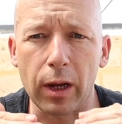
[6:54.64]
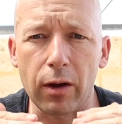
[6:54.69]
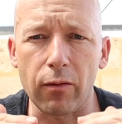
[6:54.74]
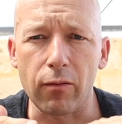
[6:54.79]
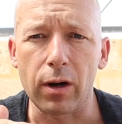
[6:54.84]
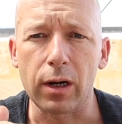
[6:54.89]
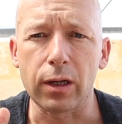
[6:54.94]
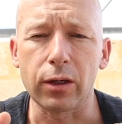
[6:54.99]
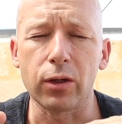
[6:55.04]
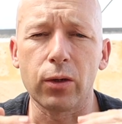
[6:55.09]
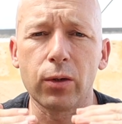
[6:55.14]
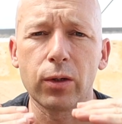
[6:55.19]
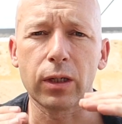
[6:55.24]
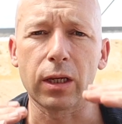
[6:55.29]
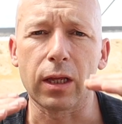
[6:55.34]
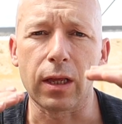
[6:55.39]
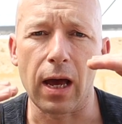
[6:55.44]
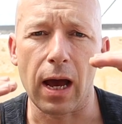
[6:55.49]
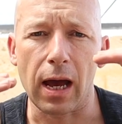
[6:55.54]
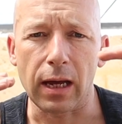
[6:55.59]
I get really used
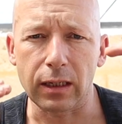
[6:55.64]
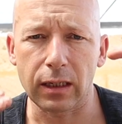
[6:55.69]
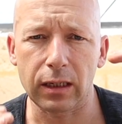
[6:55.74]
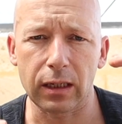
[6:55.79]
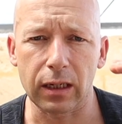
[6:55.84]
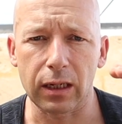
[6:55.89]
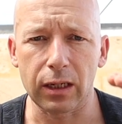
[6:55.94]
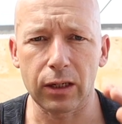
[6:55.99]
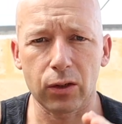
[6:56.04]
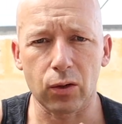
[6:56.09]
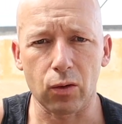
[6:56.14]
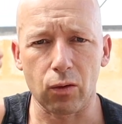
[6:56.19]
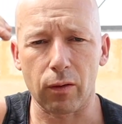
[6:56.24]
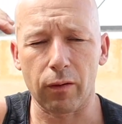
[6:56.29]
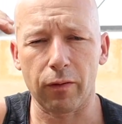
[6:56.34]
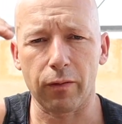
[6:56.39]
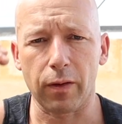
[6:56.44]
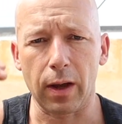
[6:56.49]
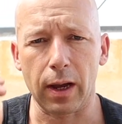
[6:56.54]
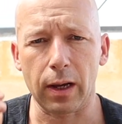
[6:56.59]
to that seesaw
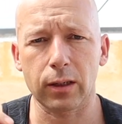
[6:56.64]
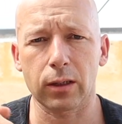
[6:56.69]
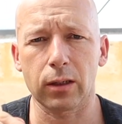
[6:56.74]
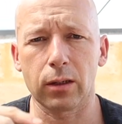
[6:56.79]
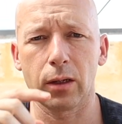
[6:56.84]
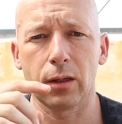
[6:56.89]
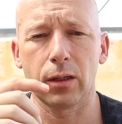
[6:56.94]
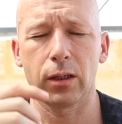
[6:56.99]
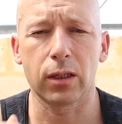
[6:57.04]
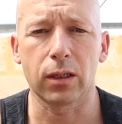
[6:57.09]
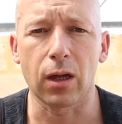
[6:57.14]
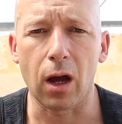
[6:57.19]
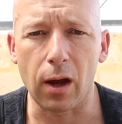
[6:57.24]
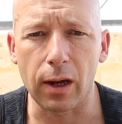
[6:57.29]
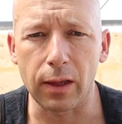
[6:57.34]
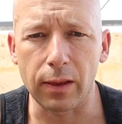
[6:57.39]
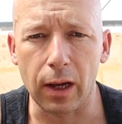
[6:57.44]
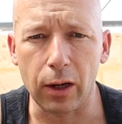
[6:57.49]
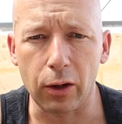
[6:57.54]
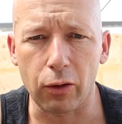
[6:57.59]
effect,
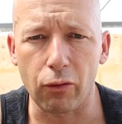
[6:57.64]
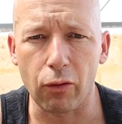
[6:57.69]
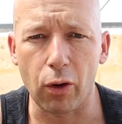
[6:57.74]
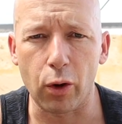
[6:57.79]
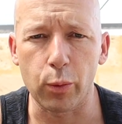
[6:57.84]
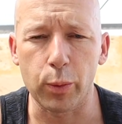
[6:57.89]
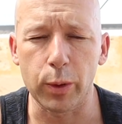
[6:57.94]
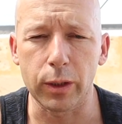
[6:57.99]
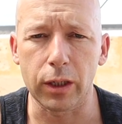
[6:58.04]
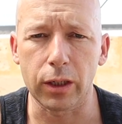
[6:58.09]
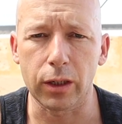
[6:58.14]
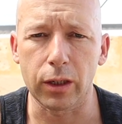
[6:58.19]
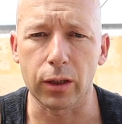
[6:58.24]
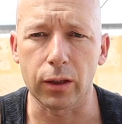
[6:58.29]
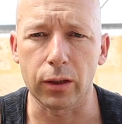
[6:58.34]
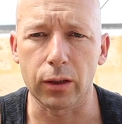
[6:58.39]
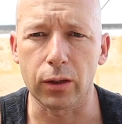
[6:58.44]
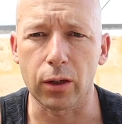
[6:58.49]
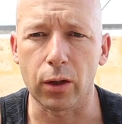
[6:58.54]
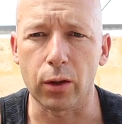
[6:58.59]
start in that crow
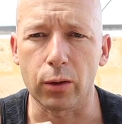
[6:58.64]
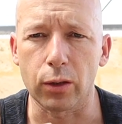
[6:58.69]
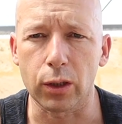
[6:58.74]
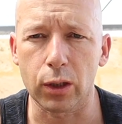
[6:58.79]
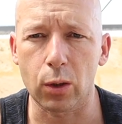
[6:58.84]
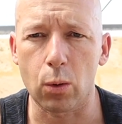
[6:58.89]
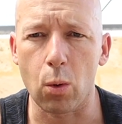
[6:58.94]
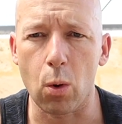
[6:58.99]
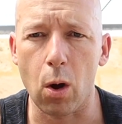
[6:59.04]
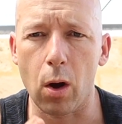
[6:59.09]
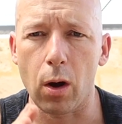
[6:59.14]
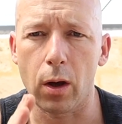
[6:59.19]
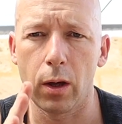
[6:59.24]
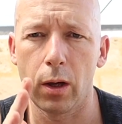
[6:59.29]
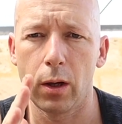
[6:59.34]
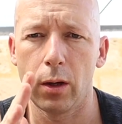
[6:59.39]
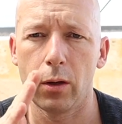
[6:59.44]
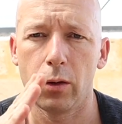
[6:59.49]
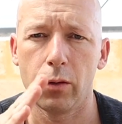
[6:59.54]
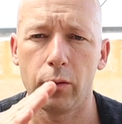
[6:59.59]
position. So squat,
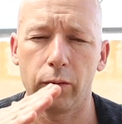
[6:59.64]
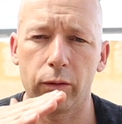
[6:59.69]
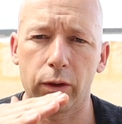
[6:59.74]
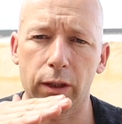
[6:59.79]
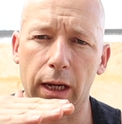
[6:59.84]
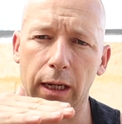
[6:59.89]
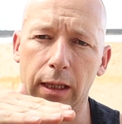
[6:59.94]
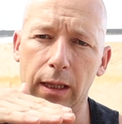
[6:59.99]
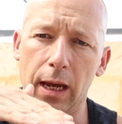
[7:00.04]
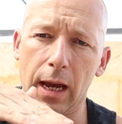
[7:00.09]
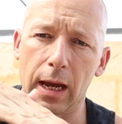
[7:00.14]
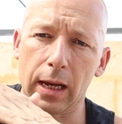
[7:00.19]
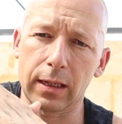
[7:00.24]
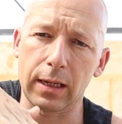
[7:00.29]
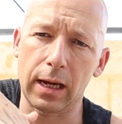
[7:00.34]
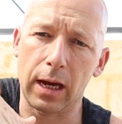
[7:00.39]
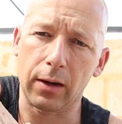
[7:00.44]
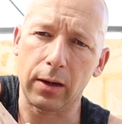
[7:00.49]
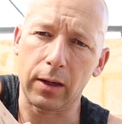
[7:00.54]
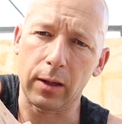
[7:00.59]
take the head
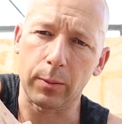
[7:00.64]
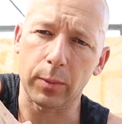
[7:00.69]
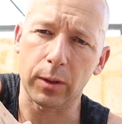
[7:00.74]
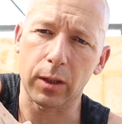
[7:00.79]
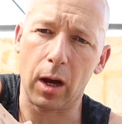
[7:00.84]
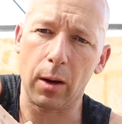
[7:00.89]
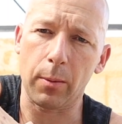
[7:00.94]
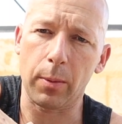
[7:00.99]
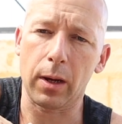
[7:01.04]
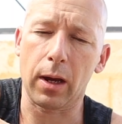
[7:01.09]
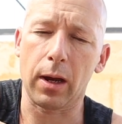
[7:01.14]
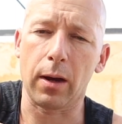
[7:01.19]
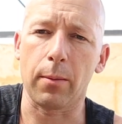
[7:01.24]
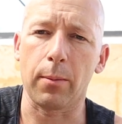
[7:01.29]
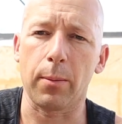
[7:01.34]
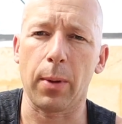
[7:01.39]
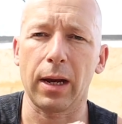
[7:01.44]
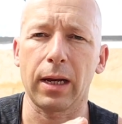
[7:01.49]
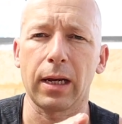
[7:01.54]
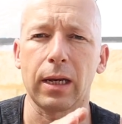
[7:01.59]
down, hips up,
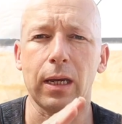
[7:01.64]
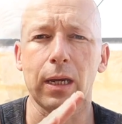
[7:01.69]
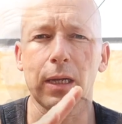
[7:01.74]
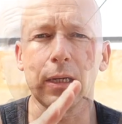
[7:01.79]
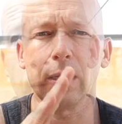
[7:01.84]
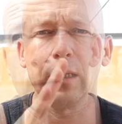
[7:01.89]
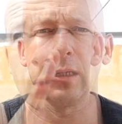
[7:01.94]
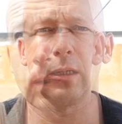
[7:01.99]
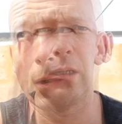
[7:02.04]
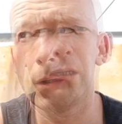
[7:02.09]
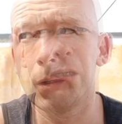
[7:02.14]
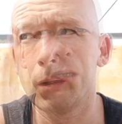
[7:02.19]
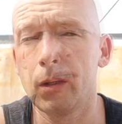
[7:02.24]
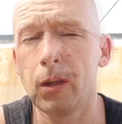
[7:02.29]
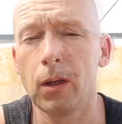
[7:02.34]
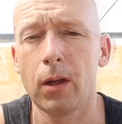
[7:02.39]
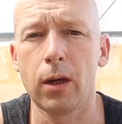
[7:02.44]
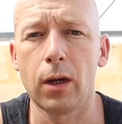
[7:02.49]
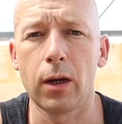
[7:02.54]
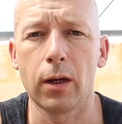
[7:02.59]
and back again,
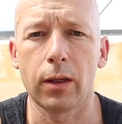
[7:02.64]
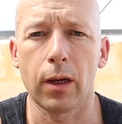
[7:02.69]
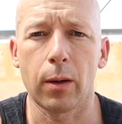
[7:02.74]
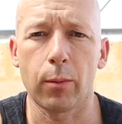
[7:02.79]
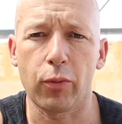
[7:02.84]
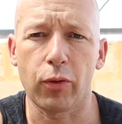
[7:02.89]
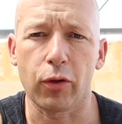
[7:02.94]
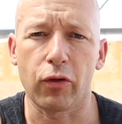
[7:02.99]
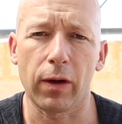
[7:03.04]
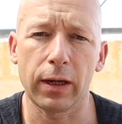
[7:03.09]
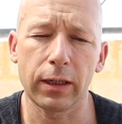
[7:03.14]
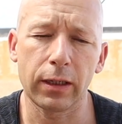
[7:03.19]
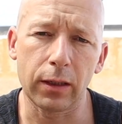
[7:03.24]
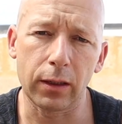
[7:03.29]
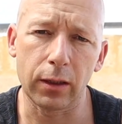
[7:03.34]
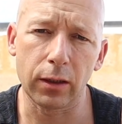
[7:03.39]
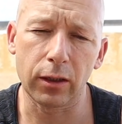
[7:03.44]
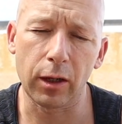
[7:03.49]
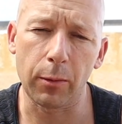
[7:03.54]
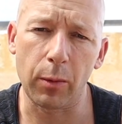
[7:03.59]
and then progress
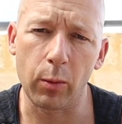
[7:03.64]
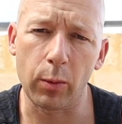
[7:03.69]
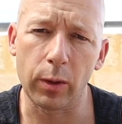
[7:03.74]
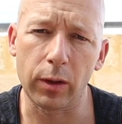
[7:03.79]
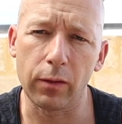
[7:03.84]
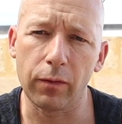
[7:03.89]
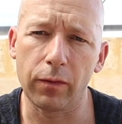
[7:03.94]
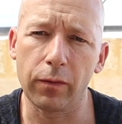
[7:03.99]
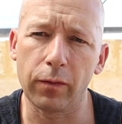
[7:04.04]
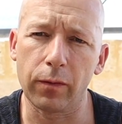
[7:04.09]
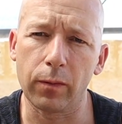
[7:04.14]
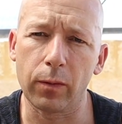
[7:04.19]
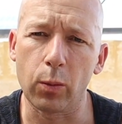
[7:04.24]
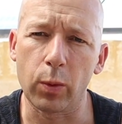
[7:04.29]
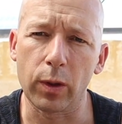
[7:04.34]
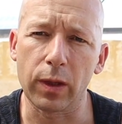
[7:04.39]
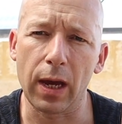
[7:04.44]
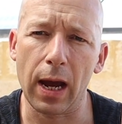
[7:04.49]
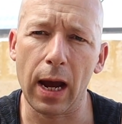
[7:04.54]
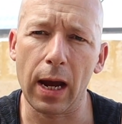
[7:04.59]
it to someone with the
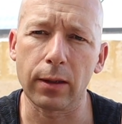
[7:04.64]
with the